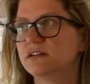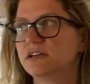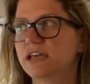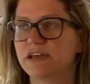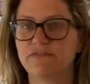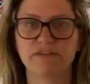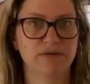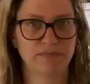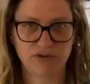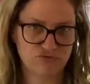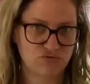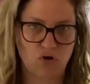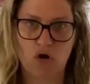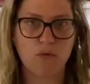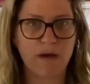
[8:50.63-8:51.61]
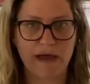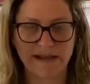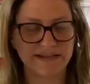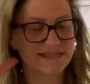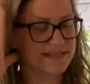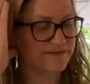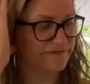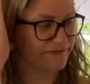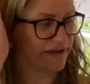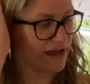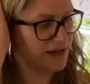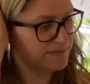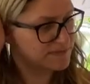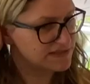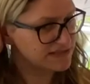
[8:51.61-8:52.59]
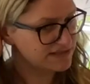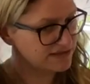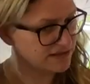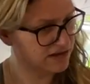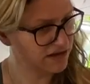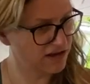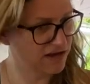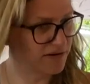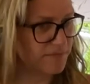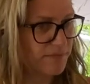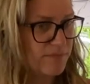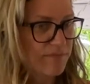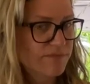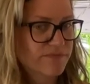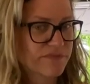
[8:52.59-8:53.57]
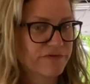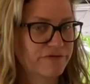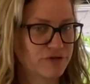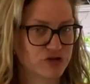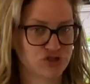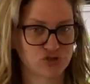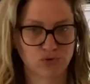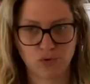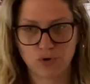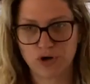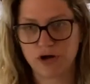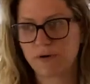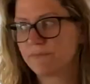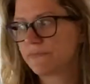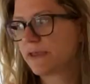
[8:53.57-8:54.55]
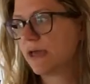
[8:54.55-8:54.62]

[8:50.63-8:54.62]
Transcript: giving me romance vibes, for sure.